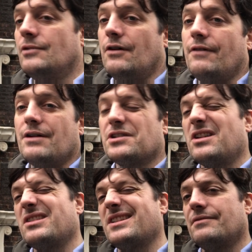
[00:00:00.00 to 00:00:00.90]
well, founded
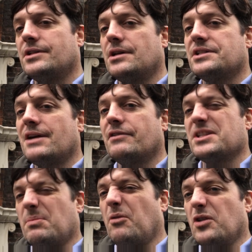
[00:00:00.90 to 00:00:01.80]
only in 1707,
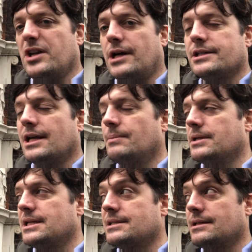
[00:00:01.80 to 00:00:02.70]
this is before the United Kingdom
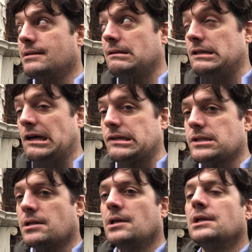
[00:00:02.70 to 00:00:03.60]
existed,
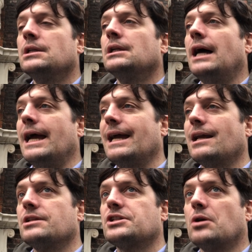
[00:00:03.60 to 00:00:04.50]
just
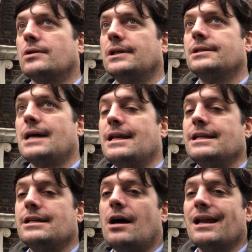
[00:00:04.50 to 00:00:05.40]
England, Scotland, and
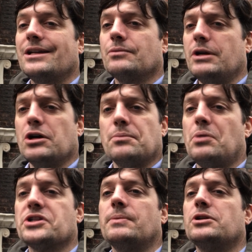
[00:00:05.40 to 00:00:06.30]
indeed Ireland. We couldn't
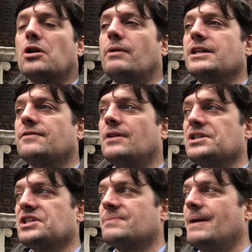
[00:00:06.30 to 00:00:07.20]
possibly tolerate
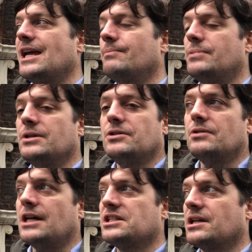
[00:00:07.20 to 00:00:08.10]
France and Spain being
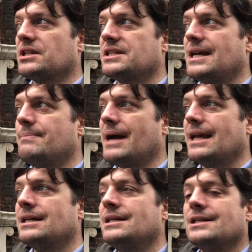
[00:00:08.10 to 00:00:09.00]
united under the same
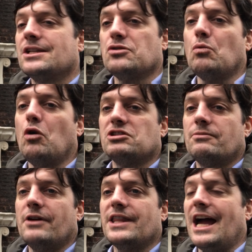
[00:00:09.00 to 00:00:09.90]
man, so there's a war to
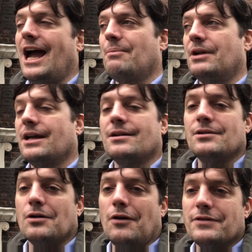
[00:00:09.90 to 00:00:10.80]
prevent that happening.
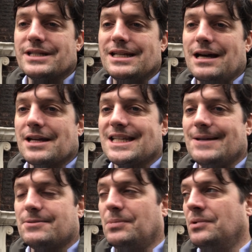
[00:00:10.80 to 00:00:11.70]
Obviously
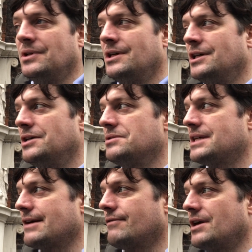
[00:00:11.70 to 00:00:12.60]
unacceptable. Who's
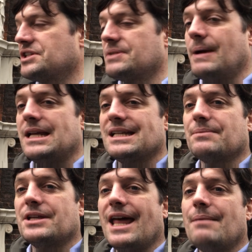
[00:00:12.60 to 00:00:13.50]
King of France and Spain is
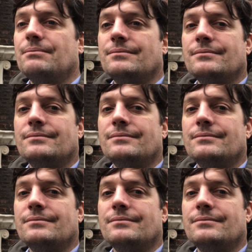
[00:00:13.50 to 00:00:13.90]
up to them